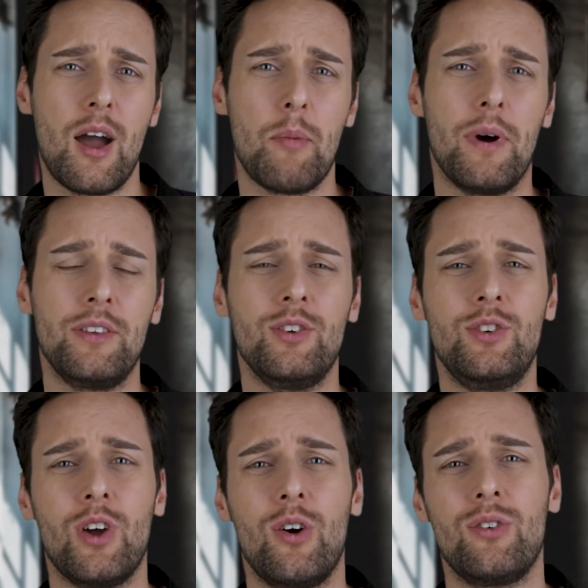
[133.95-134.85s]
but you
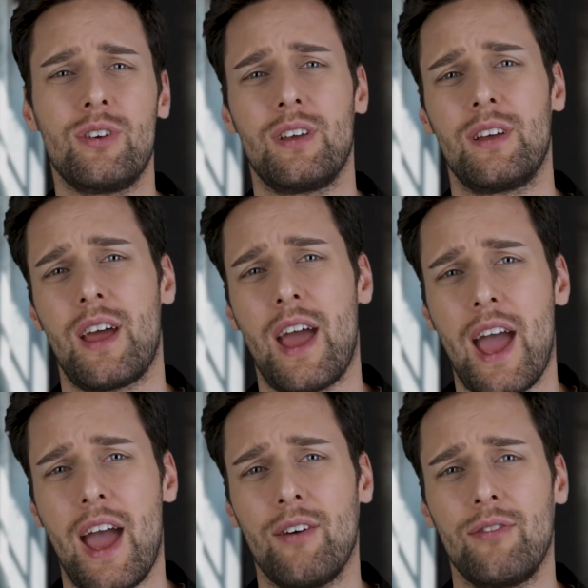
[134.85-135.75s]
don't
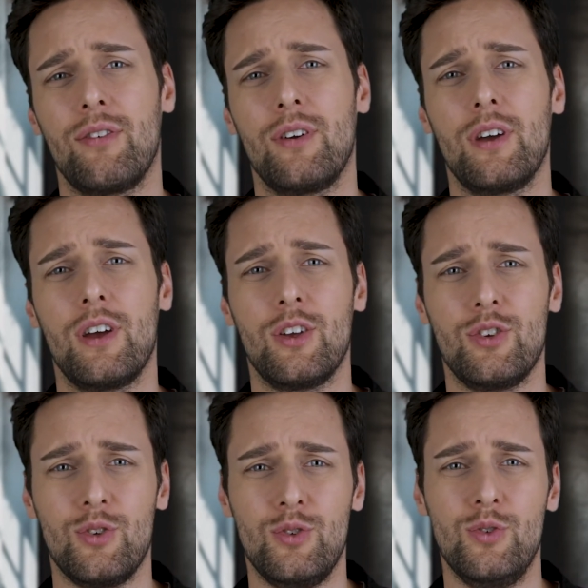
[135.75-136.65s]
have
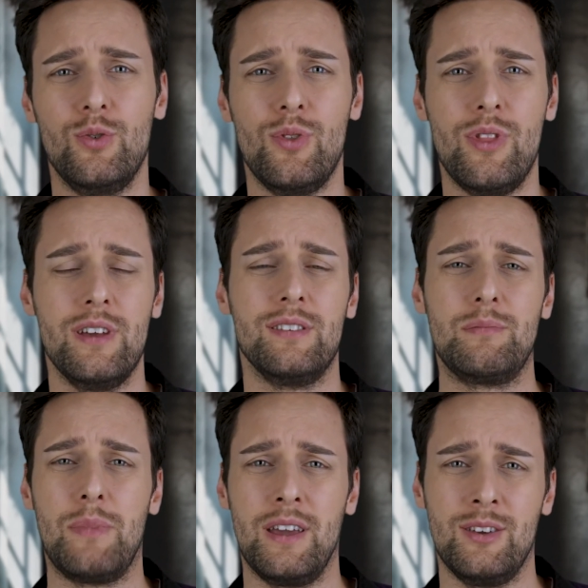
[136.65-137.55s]
to do this
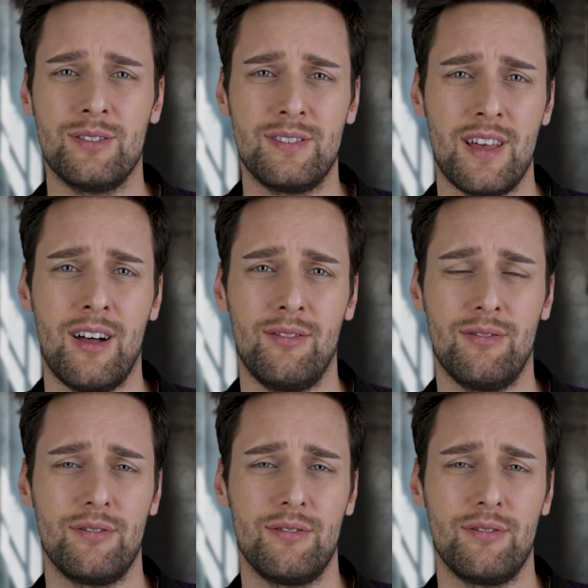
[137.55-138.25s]
by yourself.